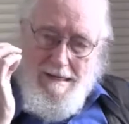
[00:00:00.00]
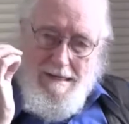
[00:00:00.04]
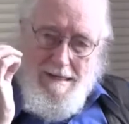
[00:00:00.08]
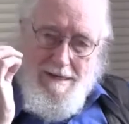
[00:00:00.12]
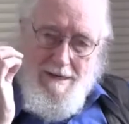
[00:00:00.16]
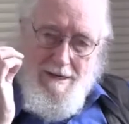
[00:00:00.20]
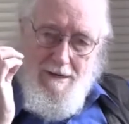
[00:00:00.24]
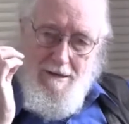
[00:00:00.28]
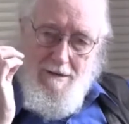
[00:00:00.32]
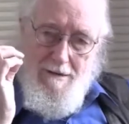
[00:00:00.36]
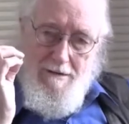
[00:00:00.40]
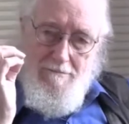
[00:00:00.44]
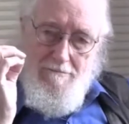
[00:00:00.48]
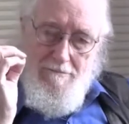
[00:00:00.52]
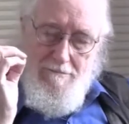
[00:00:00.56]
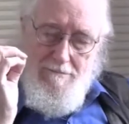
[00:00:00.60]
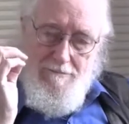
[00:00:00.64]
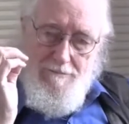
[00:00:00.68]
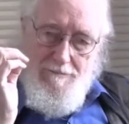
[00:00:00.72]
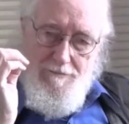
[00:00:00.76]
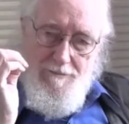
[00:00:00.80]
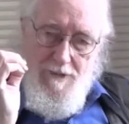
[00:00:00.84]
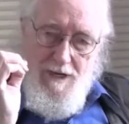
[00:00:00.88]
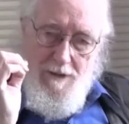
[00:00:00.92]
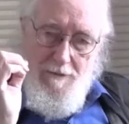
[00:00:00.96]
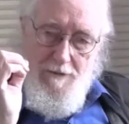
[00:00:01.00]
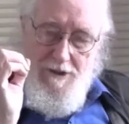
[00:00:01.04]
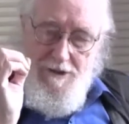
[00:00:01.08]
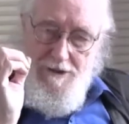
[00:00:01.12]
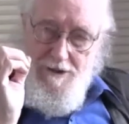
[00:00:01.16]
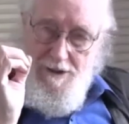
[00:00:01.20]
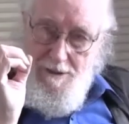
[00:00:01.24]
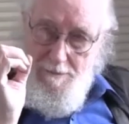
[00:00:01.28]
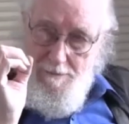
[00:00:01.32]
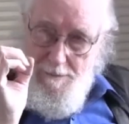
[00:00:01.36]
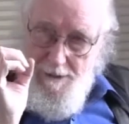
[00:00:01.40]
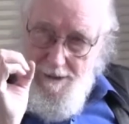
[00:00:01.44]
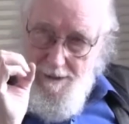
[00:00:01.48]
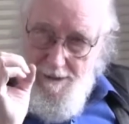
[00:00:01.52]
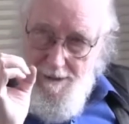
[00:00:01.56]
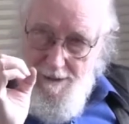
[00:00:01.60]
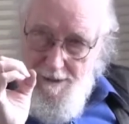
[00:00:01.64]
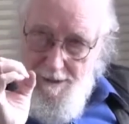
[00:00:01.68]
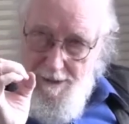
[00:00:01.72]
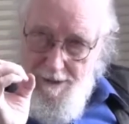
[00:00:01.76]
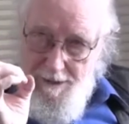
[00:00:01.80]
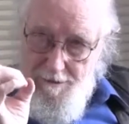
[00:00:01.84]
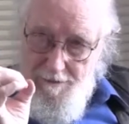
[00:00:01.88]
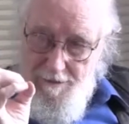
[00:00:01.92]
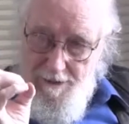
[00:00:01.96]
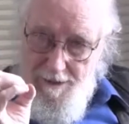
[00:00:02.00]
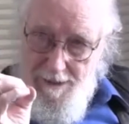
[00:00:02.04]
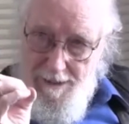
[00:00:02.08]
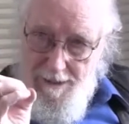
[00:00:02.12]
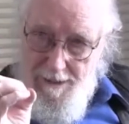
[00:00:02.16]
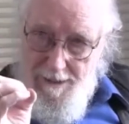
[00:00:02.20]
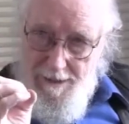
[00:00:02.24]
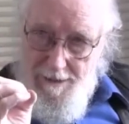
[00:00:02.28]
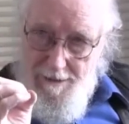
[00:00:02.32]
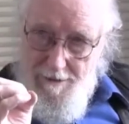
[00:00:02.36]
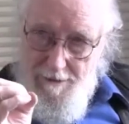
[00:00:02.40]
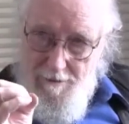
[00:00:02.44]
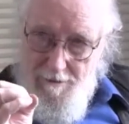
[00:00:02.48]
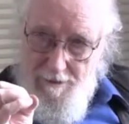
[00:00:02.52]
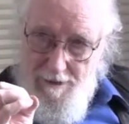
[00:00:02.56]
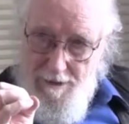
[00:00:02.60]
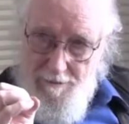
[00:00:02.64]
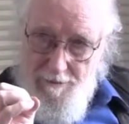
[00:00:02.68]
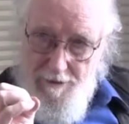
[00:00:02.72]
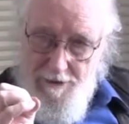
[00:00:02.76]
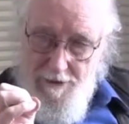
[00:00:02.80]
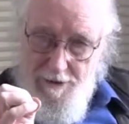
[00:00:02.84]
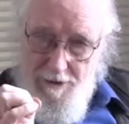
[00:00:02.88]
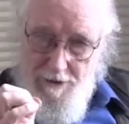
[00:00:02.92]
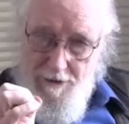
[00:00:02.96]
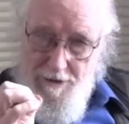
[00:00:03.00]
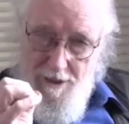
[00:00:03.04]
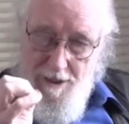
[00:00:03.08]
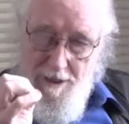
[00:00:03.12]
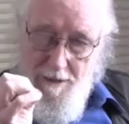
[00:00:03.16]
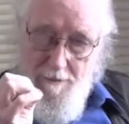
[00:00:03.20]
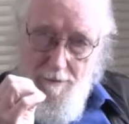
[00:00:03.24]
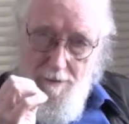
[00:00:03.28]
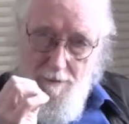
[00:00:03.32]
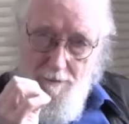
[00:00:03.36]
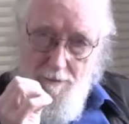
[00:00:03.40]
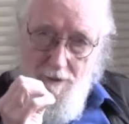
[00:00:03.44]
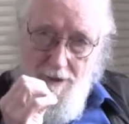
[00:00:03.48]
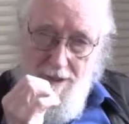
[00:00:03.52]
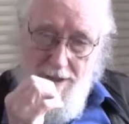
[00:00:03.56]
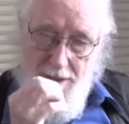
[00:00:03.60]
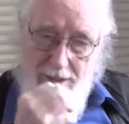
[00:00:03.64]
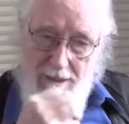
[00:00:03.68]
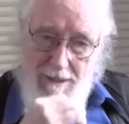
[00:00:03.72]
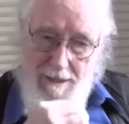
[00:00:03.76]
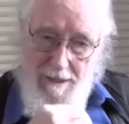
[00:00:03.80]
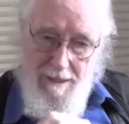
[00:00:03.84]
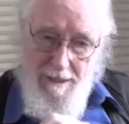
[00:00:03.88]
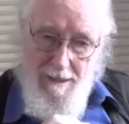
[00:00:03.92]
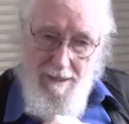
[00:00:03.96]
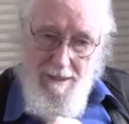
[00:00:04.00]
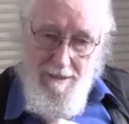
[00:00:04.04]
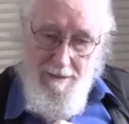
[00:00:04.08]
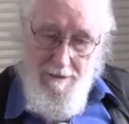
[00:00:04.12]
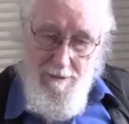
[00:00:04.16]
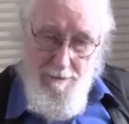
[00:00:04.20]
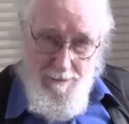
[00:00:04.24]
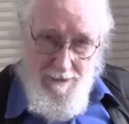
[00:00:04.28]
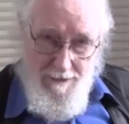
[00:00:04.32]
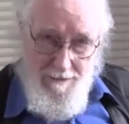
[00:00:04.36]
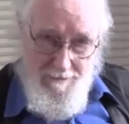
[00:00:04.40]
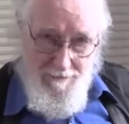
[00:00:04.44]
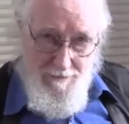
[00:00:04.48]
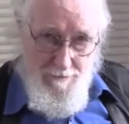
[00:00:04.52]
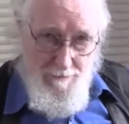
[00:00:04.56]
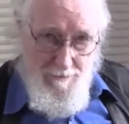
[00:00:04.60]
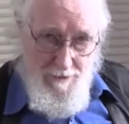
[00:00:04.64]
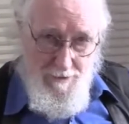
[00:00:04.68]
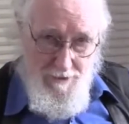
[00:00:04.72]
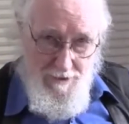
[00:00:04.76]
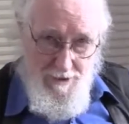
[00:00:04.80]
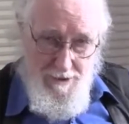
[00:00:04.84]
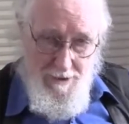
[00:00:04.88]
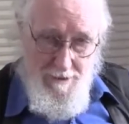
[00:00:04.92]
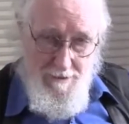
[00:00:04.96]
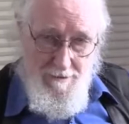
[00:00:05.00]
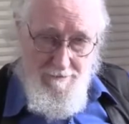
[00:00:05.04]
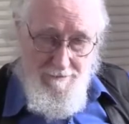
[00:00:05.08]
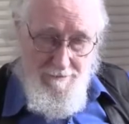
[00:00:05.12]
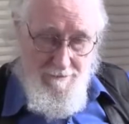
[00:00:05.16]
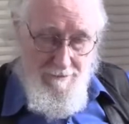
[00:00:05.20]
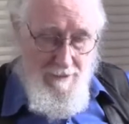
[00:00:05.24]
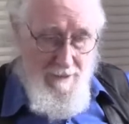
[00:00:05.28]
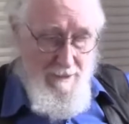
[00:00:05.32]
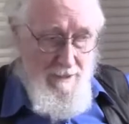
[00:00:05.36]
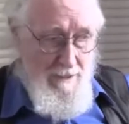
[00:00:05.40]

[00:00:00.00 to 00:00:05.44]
uh, I want you to be in the here and now. I want you to talk about what, I, speak from yourself